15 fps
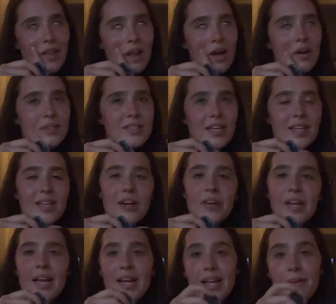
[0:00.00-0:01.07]
was like,
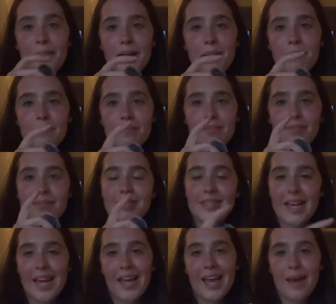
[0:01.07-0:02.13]
okay, let me
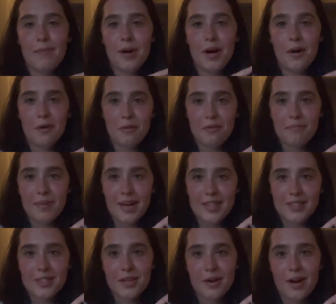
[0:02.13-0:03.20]
take Emma off my
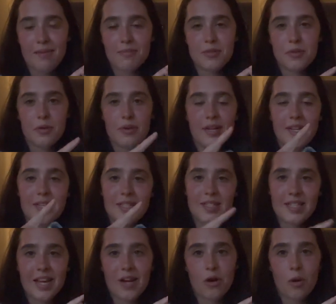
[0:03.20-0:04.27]
Instagram story,
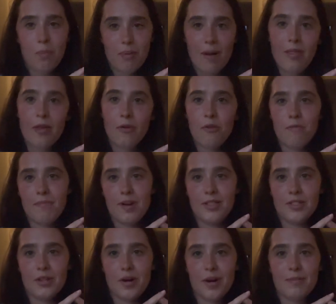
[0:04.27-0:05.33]
take her brother off my
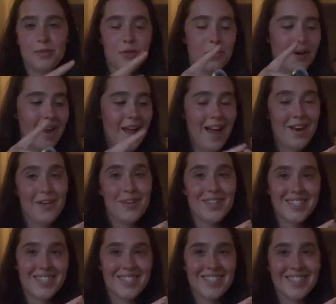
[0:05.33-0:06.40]
Instagram story, and her
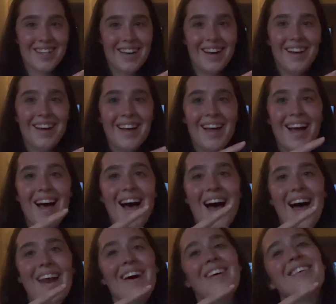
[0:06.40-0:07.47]
sister,
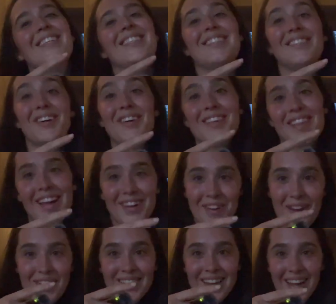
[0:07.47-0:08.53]
and so they
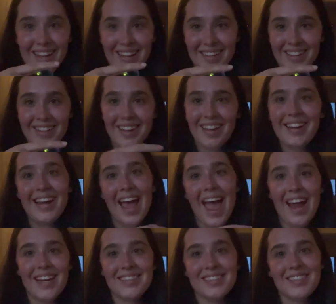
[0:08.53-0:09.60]
don't, like, in
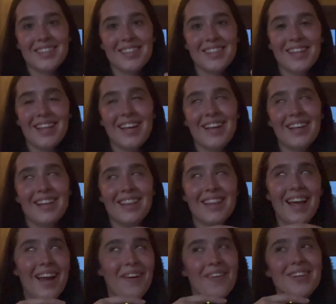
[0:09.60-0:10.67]
case
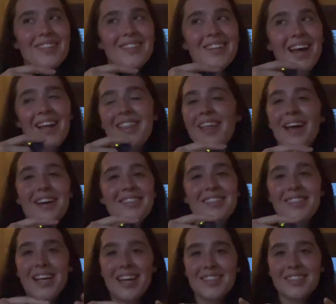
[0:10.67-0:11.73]
they don't, like, they
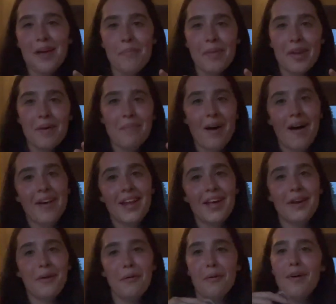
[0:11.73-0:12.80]
say something about
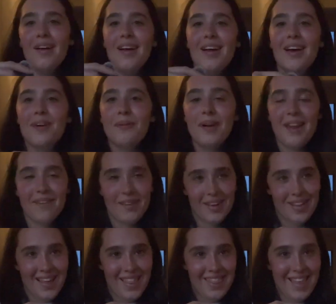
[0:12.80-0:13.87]
it or whatever.
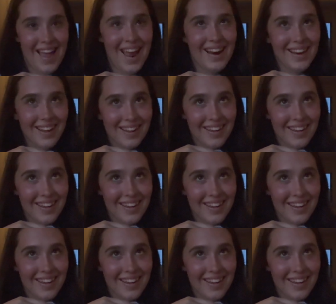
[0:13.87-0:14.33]
And then,